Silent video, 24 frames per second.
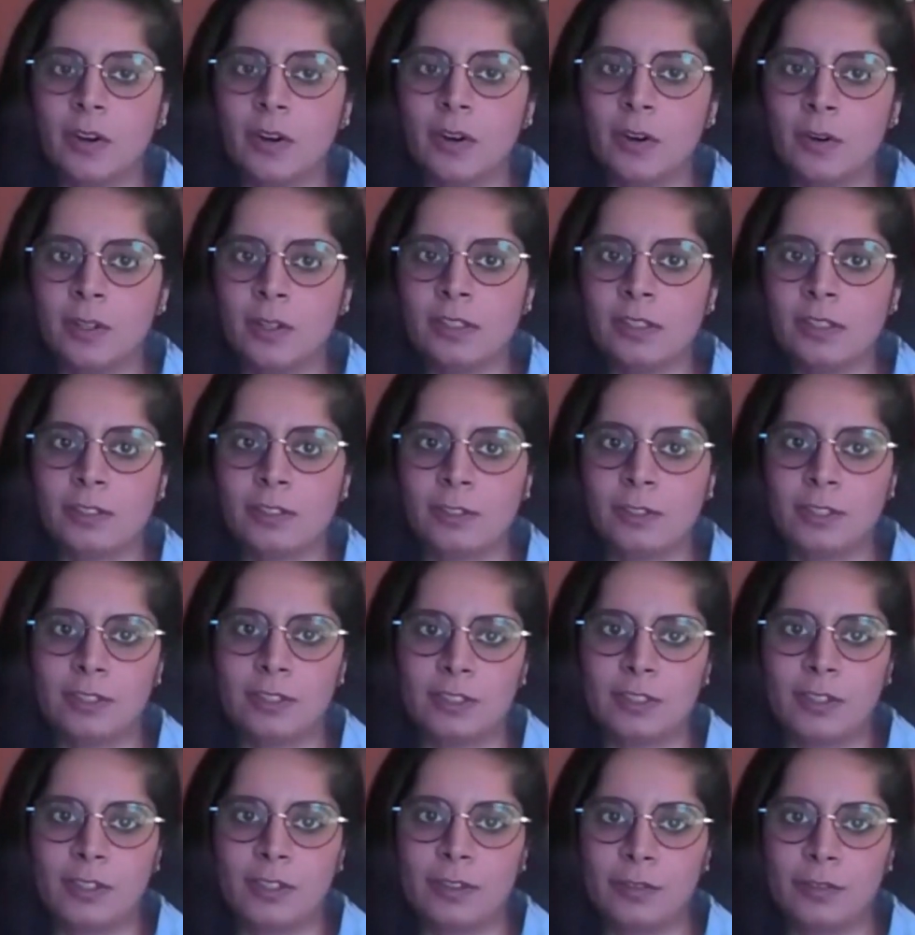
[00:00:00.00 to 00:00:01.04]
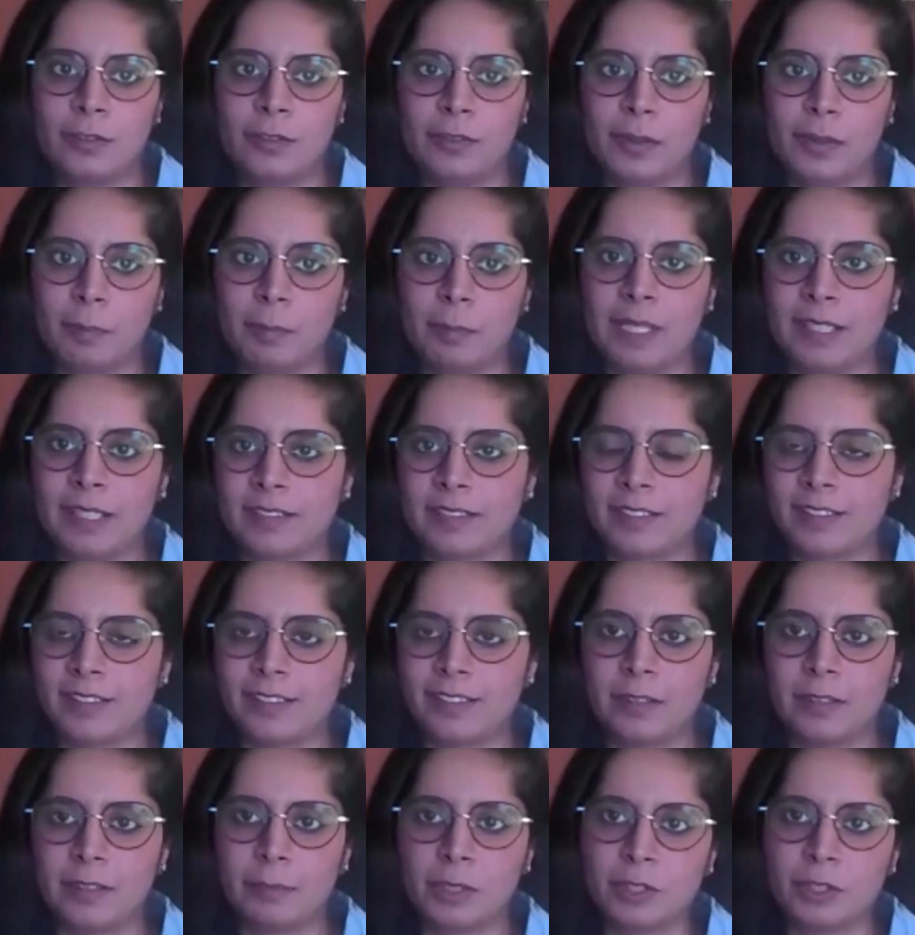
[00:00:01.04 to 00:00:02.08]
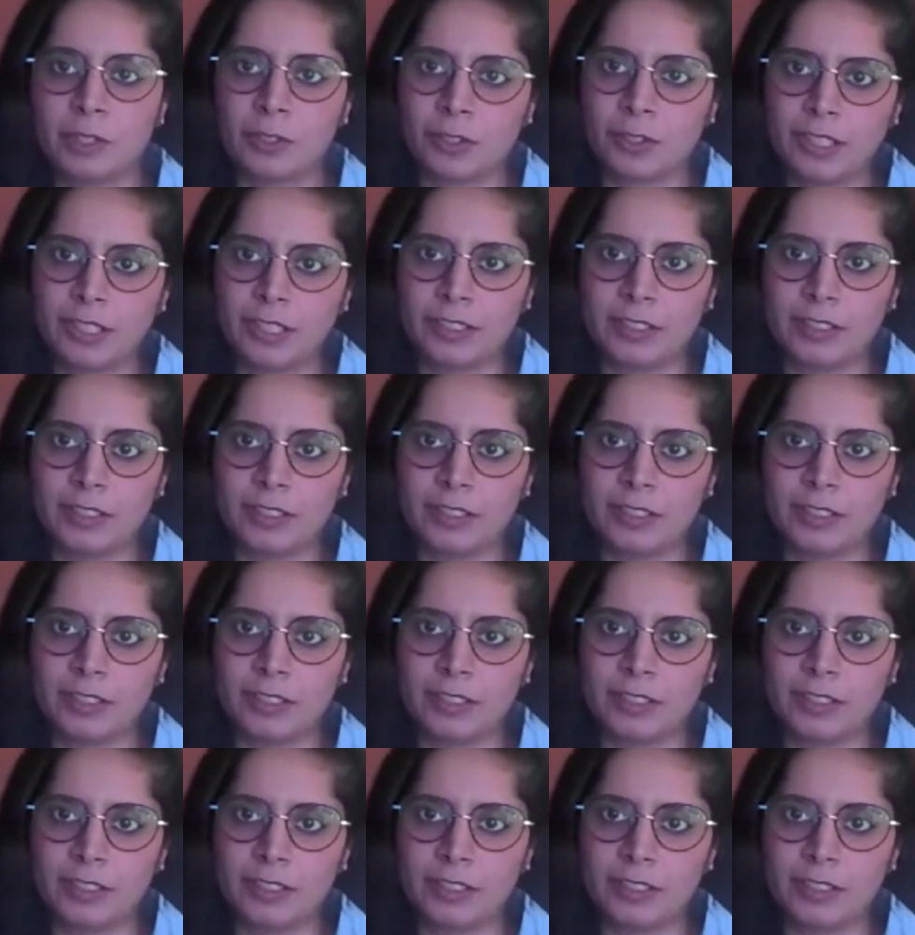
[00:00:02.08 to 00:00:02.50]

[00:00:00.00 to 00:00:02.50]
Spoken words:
all sorts of places in the maturity